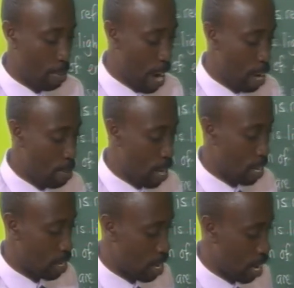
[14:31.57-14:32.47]
man-made,
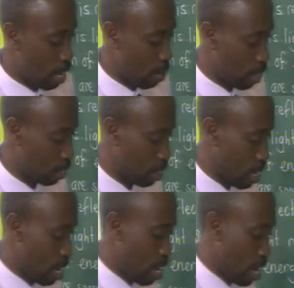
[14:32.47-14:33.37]
in other words.
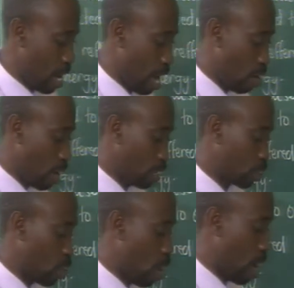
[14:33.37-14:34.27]
Now, let's
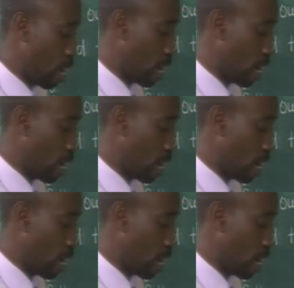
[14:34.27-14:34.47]
go ahead